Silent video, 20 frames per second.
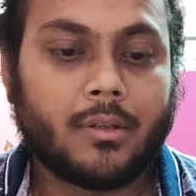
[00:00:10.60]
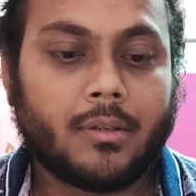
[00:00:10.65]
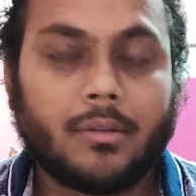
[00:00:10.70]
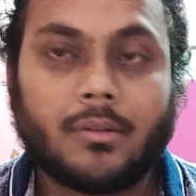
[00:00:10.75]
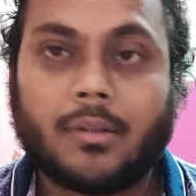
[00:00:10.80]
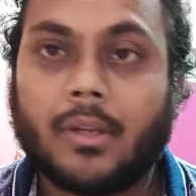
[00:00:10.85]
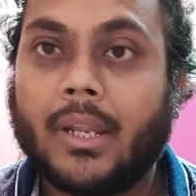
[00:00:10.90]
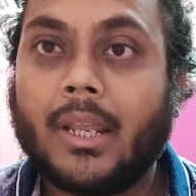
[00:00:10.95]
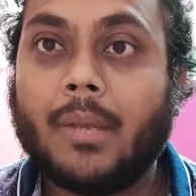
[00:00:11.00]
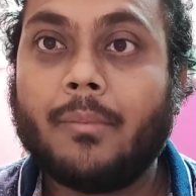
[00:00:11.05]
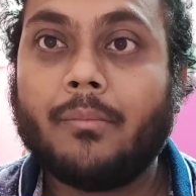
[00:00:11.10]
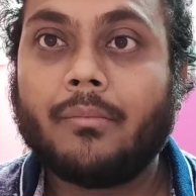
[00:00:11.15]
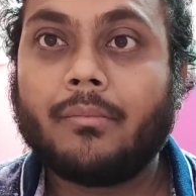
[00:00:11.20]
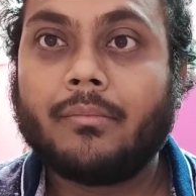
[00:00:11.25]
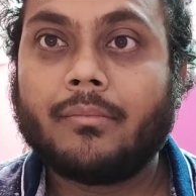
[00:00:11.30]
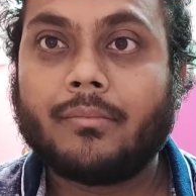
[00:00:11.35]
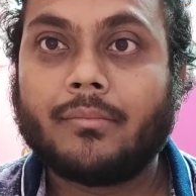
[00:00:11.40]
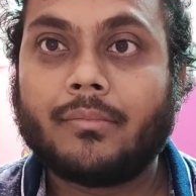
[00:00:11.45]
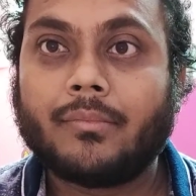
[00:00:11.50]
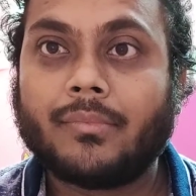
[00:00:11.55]
The name
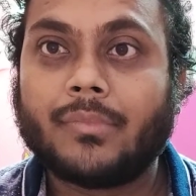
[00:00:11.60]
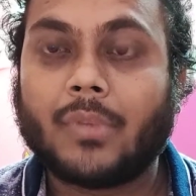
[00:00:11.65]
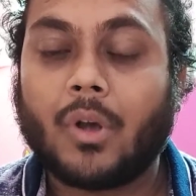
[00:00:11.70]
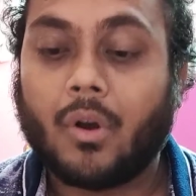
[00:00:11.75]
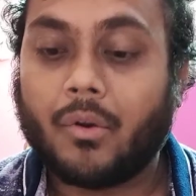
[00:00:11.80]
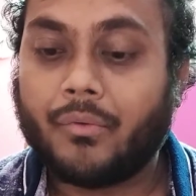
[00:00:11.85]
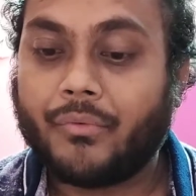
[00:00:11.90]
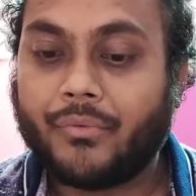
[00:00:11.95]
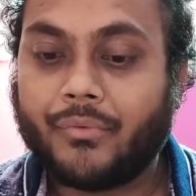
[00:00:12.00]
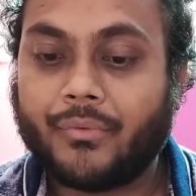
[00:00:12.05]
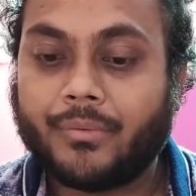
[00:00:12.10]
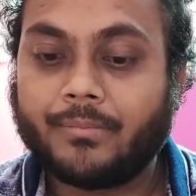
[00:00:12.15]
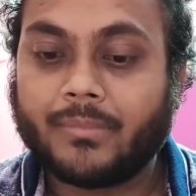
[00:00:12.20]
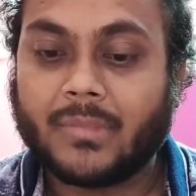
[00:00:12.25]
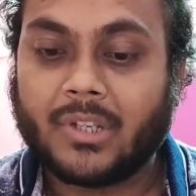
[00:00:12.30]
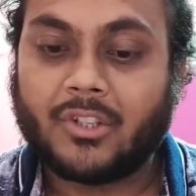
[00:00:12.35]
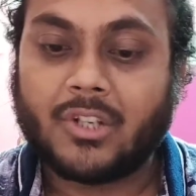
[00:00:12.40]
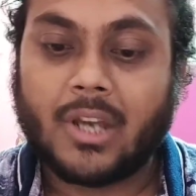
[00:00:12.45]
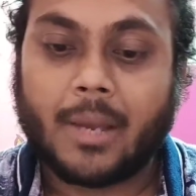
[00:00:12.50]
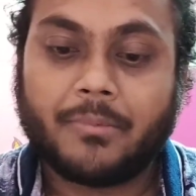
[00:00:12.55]
of
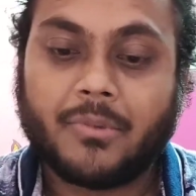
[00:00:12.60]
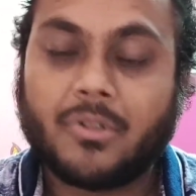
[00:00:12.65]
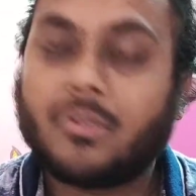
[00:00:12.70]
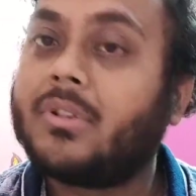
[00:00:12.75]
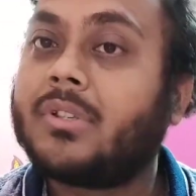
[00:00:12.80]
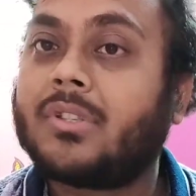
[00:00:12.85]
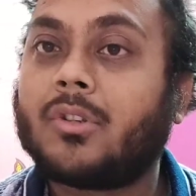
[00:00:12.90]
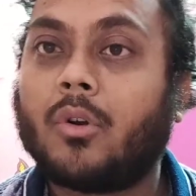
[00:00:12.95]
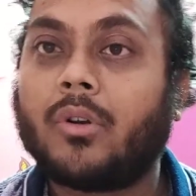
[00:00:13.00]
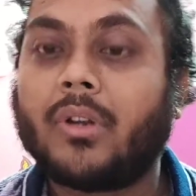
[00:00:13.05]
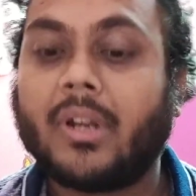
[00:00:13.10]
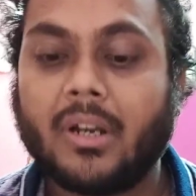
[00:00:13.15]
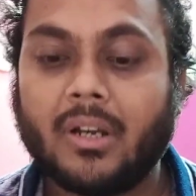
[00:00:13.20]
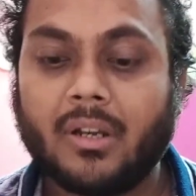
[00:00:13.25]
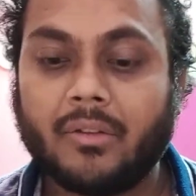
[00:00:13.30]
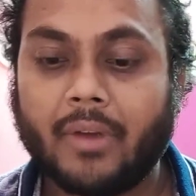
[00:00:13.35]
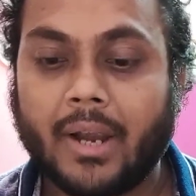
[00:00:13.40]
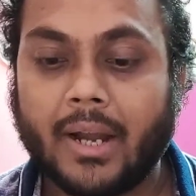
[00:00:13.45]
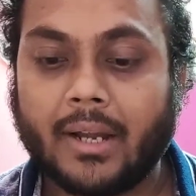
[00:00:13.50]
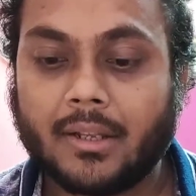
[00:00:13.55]
the chapter is
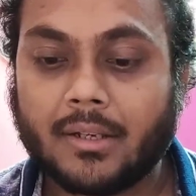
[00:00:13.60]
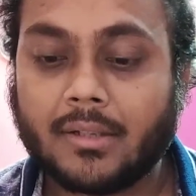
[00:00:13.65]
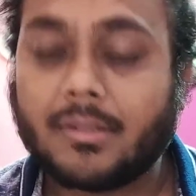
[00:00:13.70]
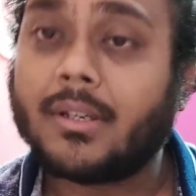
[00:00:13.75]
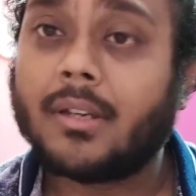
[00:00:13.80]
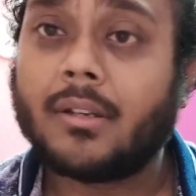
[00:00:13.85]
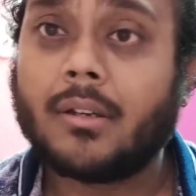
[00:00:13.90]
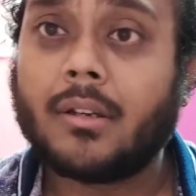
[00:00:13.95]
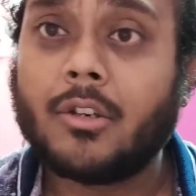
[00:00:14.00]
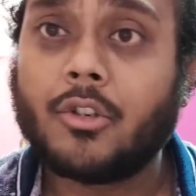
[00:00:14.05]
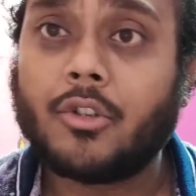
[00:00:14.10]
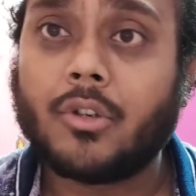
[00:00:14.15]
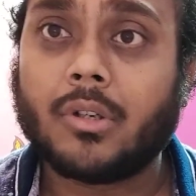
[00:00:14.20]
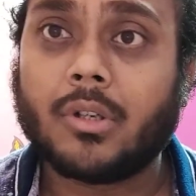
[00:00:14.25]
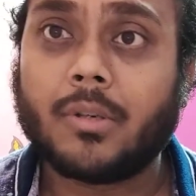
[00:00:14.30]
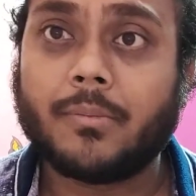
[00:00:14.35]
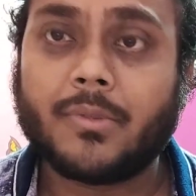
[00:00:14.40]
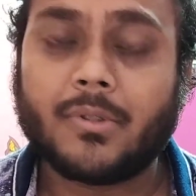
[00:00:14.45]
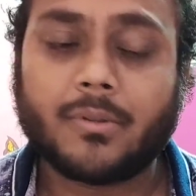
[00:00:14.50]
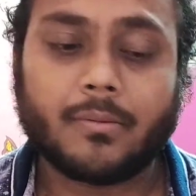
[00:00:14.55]
Alternative Ideas and
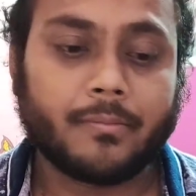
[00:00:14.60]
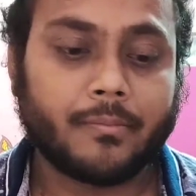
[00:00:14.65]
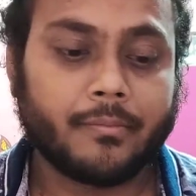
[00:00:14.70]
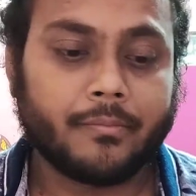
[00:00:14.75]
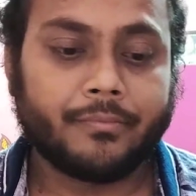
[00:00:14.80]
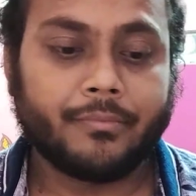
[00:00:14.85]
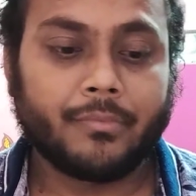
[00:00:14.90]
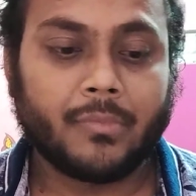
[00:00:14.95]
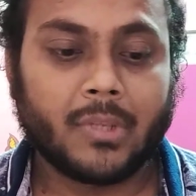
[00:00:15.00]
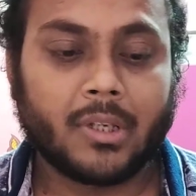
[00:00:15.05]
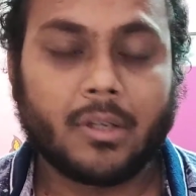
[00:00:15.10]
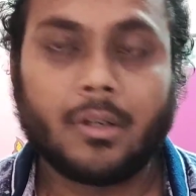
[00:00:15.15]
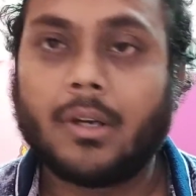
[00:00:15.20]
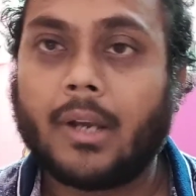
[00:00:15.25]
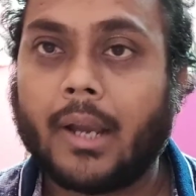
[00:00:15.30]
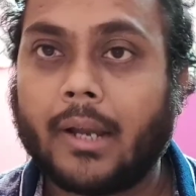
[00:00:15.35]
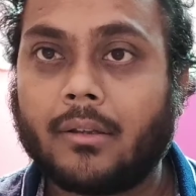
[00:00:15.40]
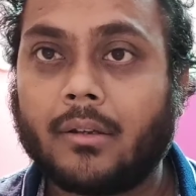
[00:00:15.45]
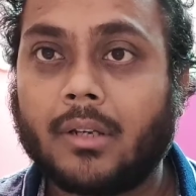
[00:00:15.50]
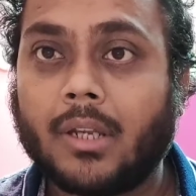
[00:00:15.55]
Initiatives,
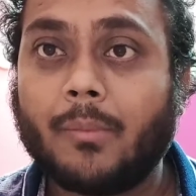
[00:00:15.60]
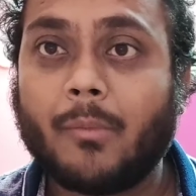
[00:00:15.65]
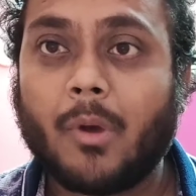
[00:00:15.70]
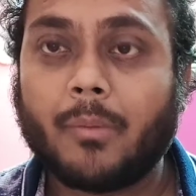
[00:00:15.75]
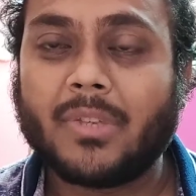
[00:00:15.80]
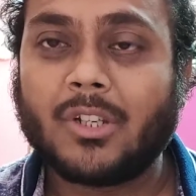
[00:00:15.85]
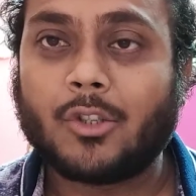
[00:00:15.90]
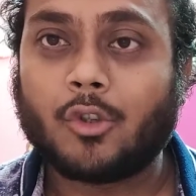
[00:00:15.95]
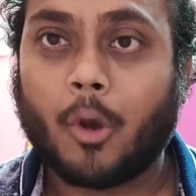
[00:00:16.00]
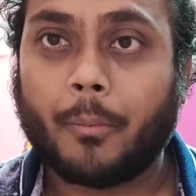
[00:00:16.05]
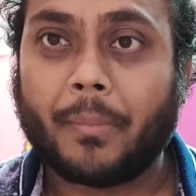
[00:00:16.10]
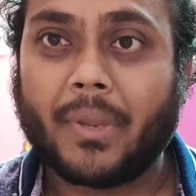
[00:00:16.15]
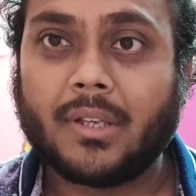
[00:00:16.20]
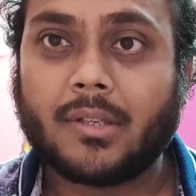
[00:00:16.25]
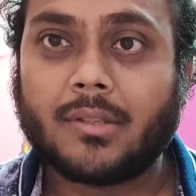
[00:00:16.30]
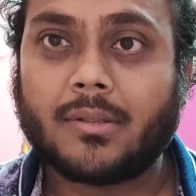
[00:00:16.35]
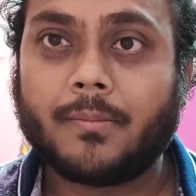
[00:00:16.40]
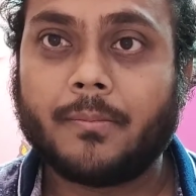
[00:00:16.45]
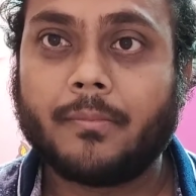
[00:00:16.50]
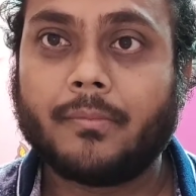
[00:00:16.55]
and the name of the
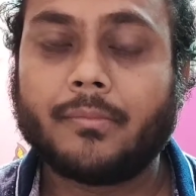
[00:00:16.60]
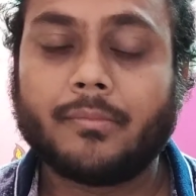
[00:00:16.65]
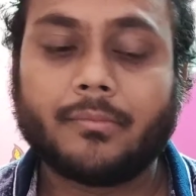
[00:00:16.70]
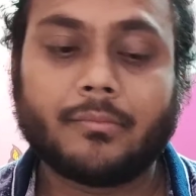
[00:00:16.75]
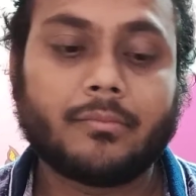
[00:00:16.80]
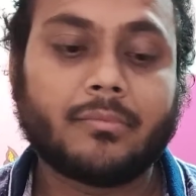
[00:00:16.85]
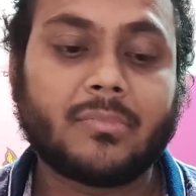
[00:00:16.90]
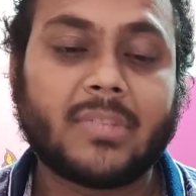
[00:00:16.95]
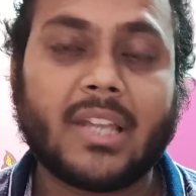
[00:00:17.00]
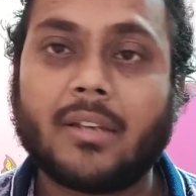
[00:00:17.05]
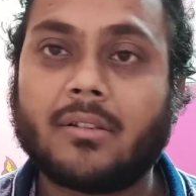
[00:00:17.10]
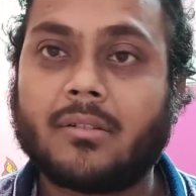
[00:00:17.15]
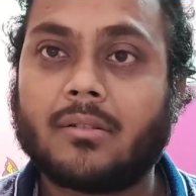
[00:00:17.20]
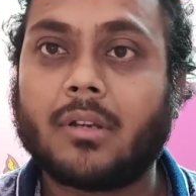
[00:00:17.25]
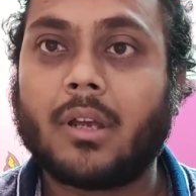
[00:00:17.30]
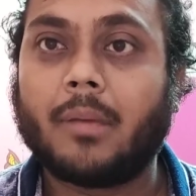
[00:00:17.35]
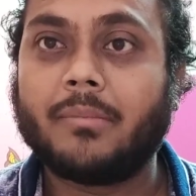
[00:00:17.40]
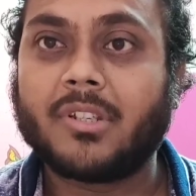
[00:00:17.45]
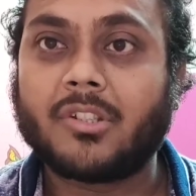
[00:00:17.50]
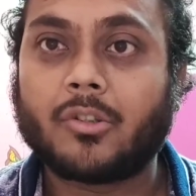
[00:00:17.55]
topics that
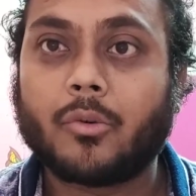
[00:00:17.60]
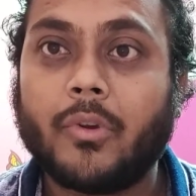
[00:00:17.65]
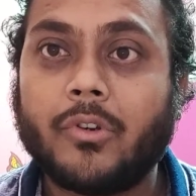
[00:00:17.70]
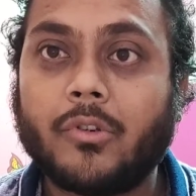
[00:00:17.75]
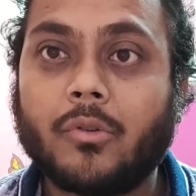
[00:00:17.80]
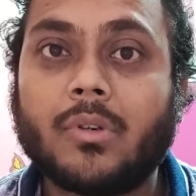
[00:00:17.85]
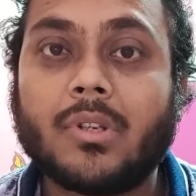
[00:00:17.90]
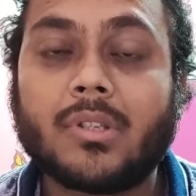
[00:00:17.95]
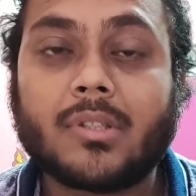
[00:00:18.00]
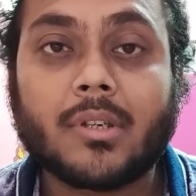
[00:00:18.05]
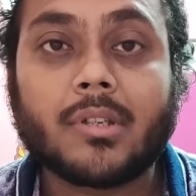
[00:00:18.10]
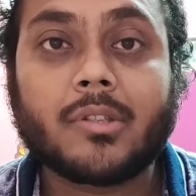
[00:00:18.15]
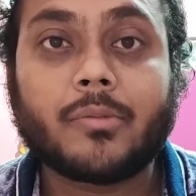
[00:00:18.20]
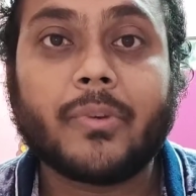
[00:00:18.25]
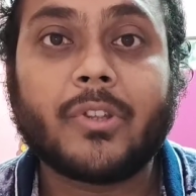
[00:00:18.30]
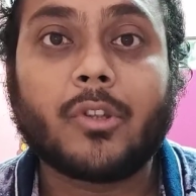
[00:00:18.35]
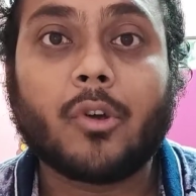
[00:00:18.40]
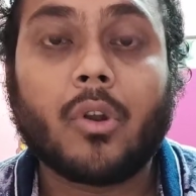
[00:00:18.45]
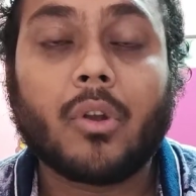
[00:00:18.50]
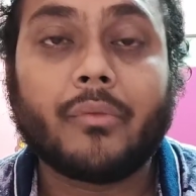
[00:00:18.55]
I'm just going to discuss
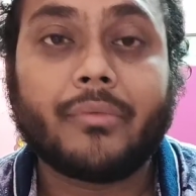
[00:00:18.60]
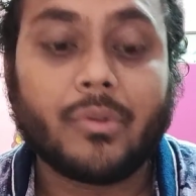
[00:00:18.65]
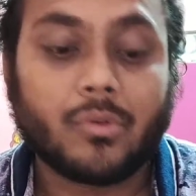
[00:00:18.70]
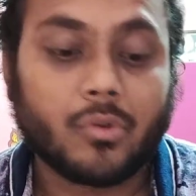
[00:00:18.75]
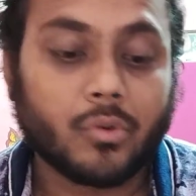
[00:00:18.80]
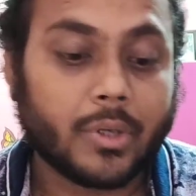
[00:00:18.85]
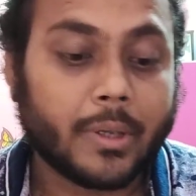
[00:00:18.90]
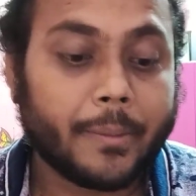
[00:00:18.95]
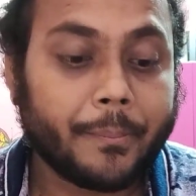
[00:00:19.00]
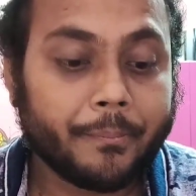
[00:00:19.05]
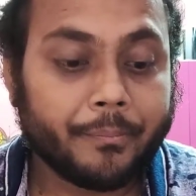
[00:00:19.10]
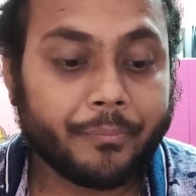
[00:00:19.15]
with all of you today